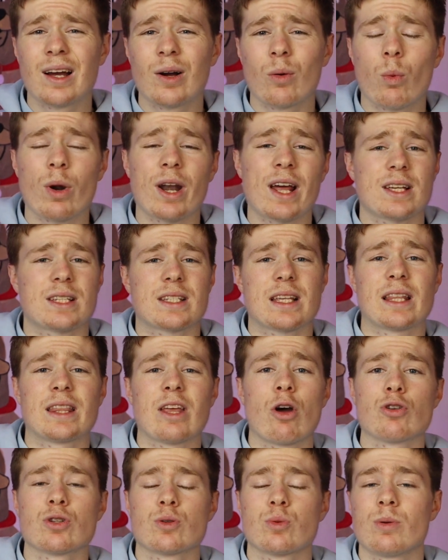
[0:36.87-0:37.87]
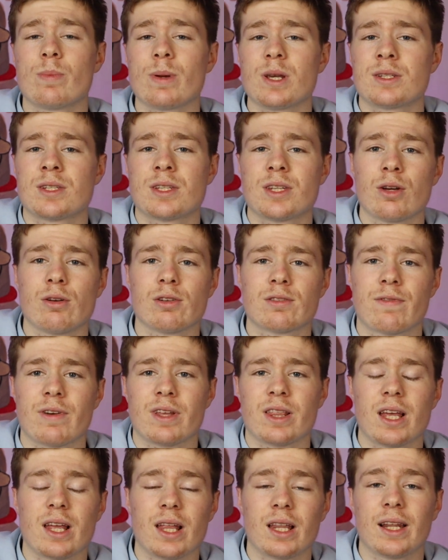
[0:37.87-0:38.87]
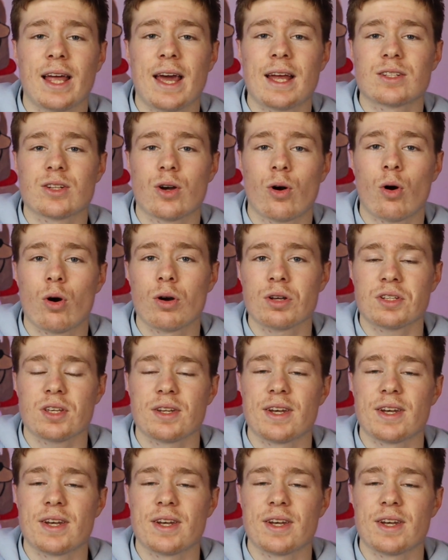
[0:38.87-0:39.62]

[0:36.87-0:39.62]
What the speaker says: when I said those would be steals for the Atlanta Hawks,